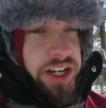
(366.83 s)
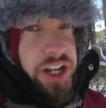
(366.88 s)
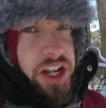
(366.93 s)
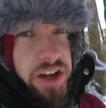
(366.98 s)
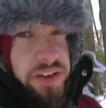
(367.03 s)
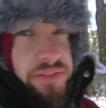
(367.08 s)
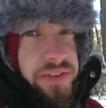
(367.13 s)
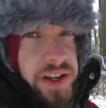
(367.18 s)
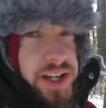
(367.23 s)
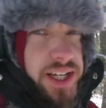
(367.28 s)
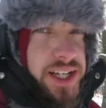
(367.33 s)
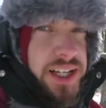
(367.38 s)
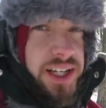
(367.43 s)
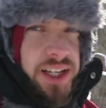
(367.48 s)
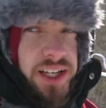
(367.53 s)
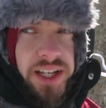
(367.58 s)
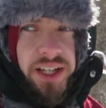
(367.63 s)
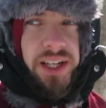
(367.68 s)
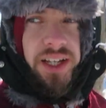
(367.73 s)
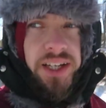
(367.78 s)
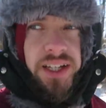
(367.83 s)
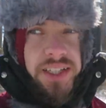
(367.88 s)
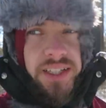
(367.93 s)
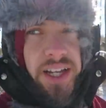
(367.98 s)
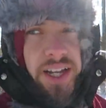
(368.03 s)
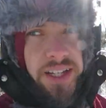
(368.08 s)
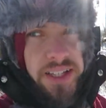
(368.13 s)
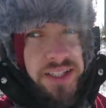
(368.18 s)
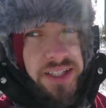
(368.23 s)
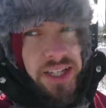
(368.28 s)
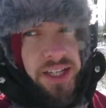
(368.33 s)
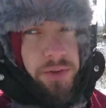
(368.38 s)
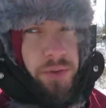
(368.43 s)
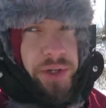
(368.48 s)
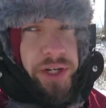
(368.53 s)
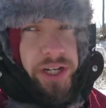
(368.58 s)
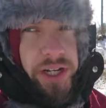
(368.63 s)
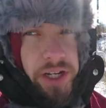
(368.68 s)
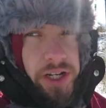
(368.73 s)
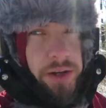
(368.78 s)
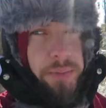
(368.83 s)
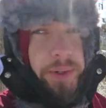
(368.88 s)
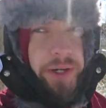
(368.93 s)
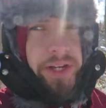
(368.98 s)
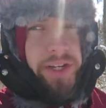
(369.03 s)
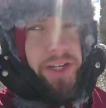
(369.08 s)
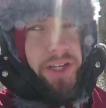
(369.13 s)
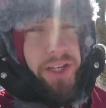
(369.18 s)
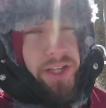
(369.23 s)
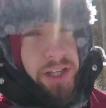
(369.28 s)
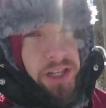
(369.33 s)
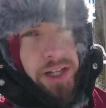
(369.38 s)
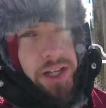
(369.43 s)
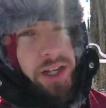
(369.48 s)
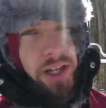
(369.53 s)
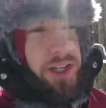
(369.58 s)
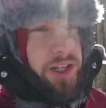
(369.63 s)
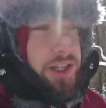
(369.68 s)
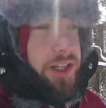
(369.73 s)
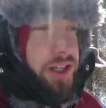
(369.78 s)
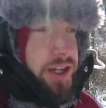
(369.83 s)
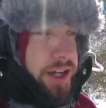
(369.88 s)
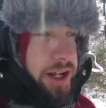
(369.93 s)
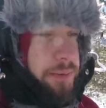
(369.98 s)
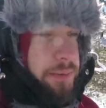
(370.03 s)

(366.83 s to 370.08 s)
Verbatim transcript: enough uh, sightseeing, we didn't come here to Look